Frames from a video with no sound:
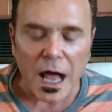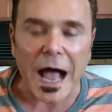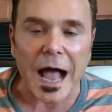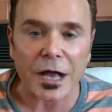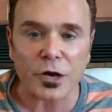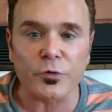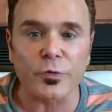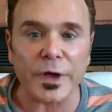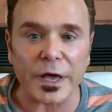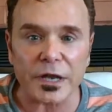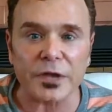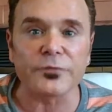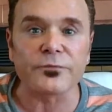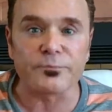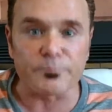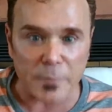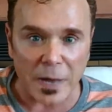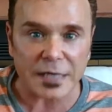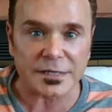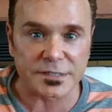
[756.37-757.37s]
I
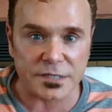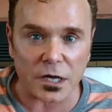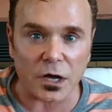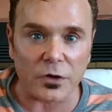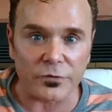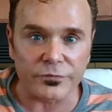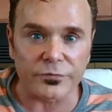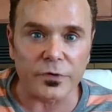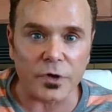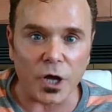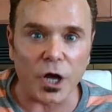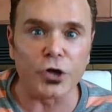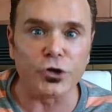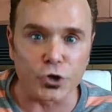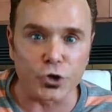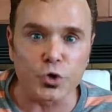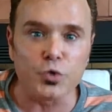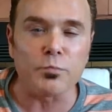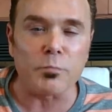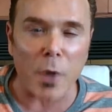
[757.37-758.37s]
created myself a
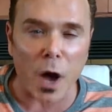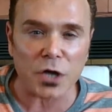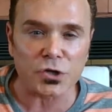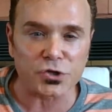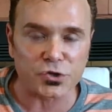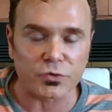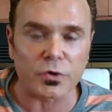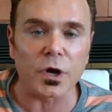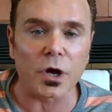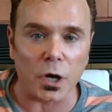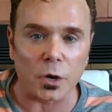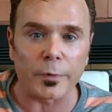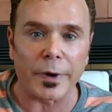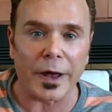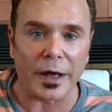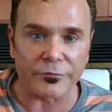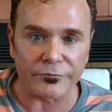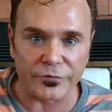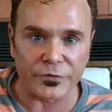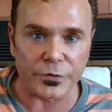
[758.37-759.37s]
new mantra
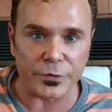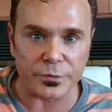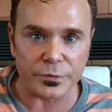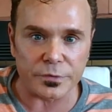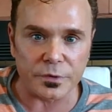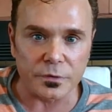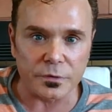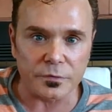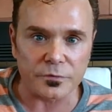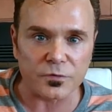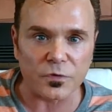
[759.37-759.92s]
around food.